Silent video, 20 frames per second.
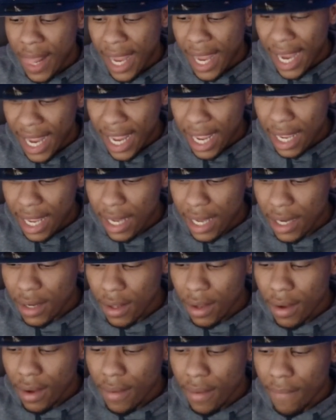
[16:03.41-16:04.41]
And
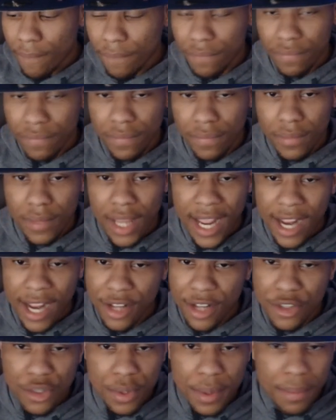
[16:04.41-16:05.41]

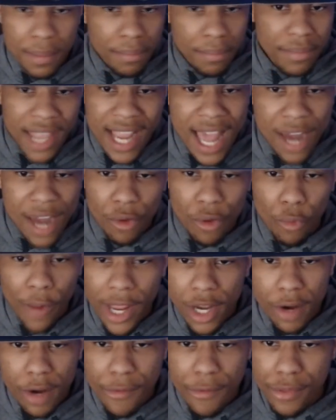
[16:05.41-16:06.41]
it's, they got a
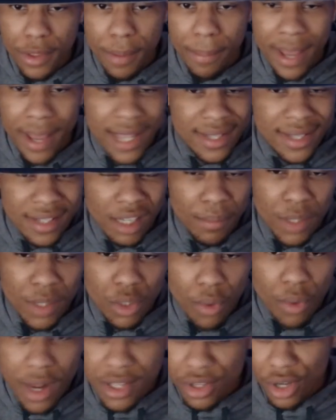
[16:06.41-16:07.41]
win over the best team in the
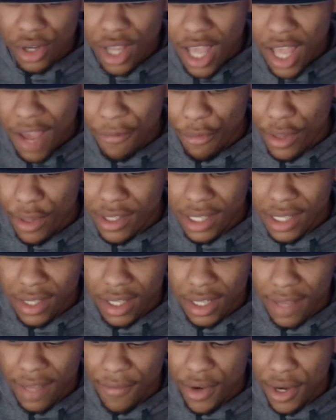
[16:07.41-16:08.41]
Western Conference in the
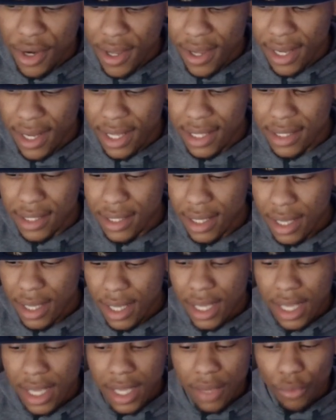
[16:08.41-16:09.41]
Denver Nuggets
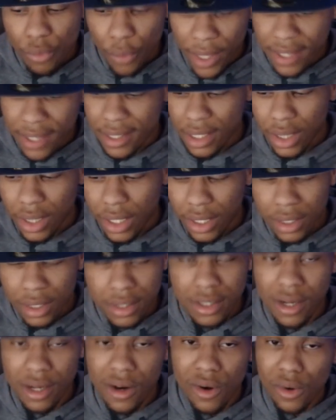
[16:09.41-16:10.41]
recently.
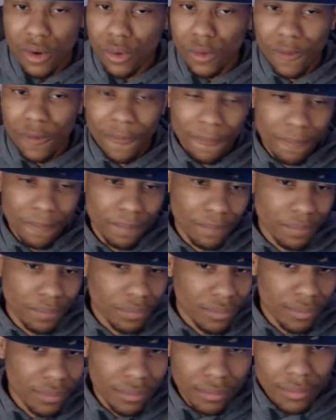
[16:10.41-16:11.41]
So
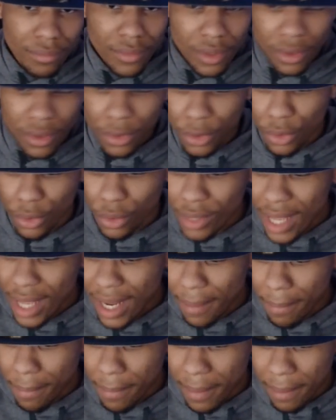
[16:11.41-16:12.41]
do
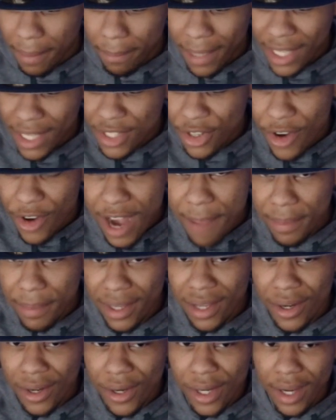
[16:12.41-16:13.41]
they be scrappy
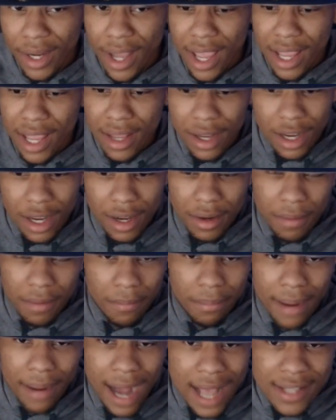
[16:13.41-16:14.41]
here today?
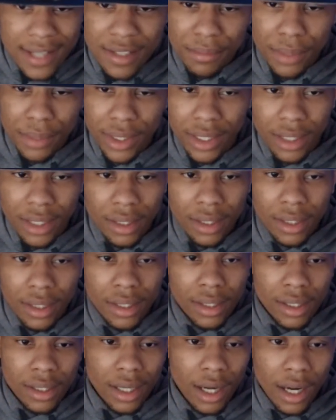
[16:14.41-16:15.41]
Possibly.
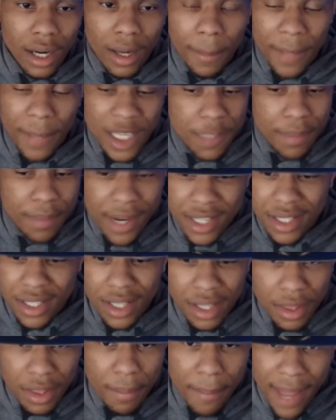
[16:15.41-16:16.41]
Um, especially
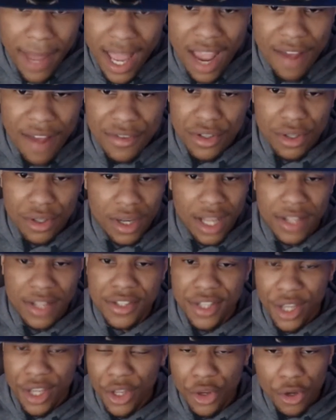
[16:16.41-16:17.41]
the Mavs are
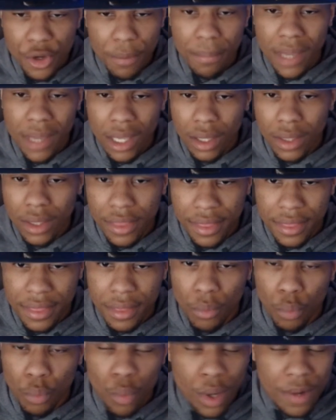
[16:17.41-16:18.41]
continue to be
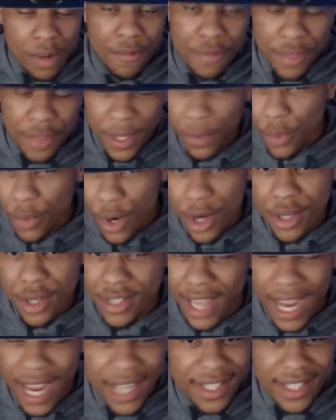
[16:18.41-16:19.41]
one of the worst
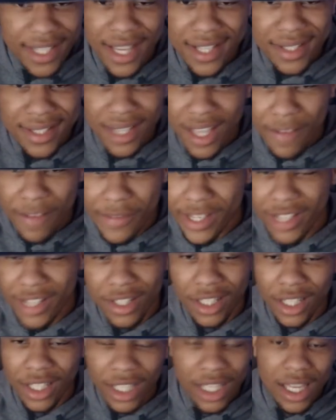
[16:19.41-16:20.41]
A T S teams in the
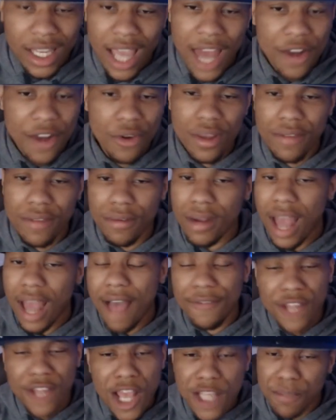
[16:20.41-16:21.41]
league. I don't even,
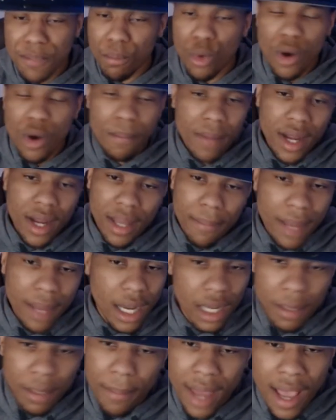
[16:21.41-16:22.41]
I've lost more money
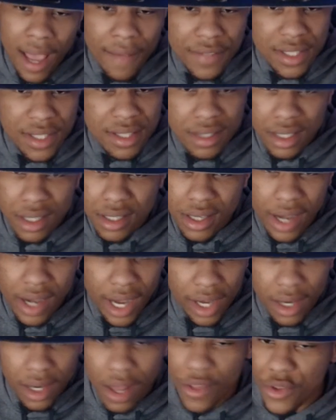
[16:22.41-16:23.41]
betting the Mavs this season than
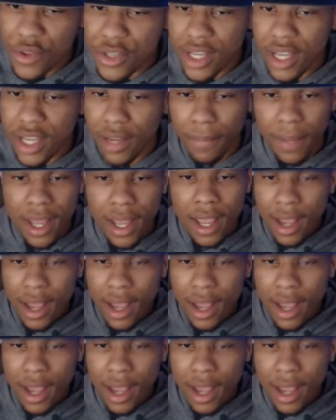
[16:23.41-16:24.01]
any other team.